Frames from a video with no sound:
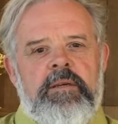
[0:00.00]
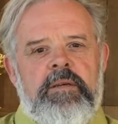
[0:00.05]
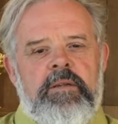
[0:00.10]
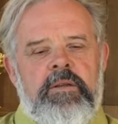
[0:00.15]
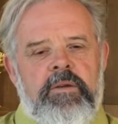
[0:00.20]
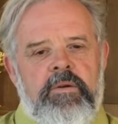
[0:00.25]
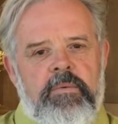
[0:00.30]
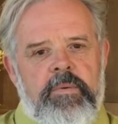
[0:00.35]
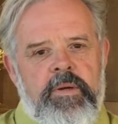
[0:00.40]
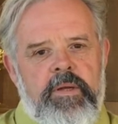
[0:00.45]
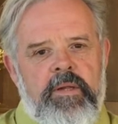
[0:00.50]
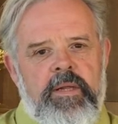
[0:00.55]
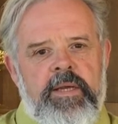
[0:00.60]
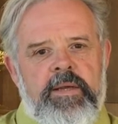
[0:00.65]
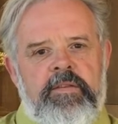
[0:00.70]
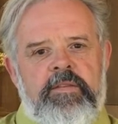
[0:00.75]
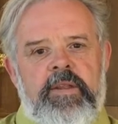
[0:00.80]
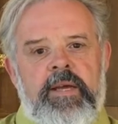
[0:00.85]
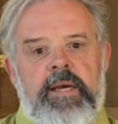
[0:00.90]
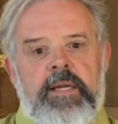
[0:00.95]
You
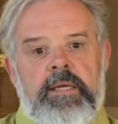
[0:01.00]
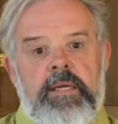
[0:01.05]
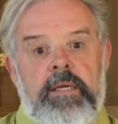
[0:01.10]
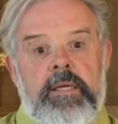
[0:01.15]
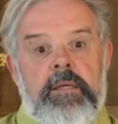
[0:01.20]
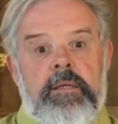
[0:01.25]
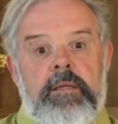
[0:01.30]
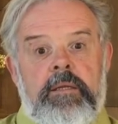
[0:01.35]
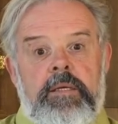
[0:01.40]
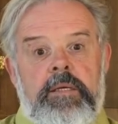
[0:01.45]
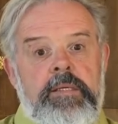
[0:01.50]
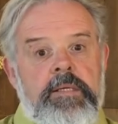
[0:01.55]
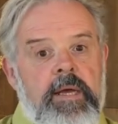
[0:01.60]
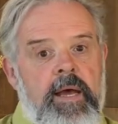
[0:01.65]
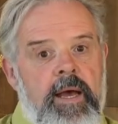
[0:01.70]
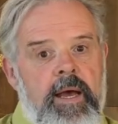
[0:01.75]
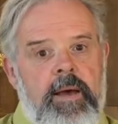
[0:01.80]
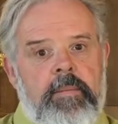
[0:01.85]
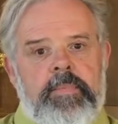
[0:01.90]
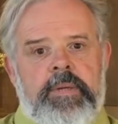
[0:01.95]
realize that this
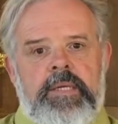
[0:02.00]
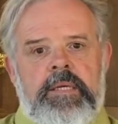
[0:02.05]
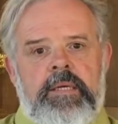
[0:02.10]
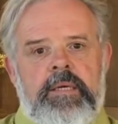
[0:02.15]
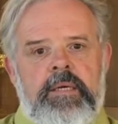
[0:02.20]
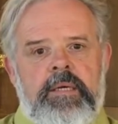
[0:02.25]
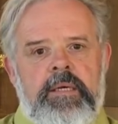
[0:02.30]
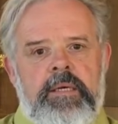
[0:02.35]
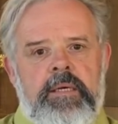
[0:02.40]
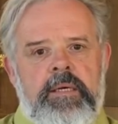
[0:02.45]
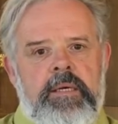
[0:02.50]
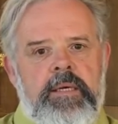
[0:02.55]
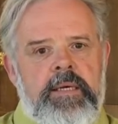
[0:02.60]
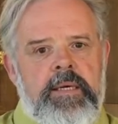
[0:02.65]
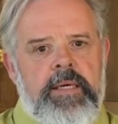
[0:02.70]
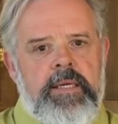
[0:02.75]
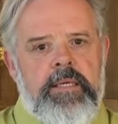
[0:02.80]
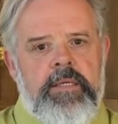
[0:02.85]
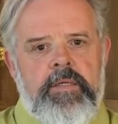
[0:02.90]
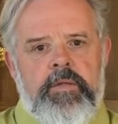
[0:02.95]
happened
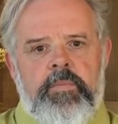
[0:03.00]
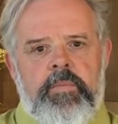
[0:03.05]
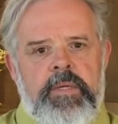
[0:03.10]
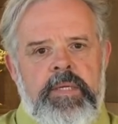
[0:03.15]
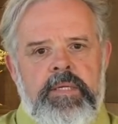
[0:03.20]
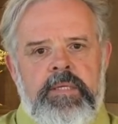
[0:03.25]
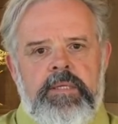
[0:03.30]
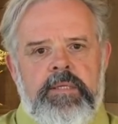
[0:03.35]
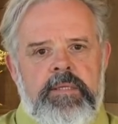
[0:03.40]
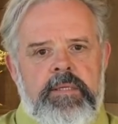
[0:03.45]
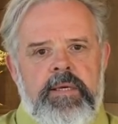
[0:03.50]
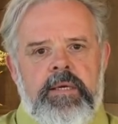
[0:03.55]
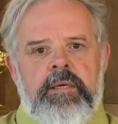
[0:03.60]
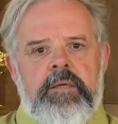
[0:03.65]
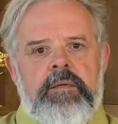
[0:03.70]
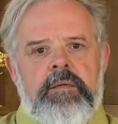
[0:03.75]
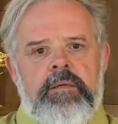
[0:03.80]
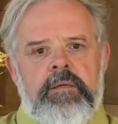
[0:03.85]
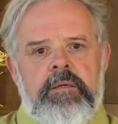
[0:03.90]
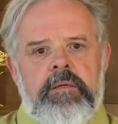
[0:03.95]
in a split
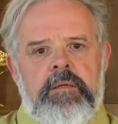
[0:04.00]
second.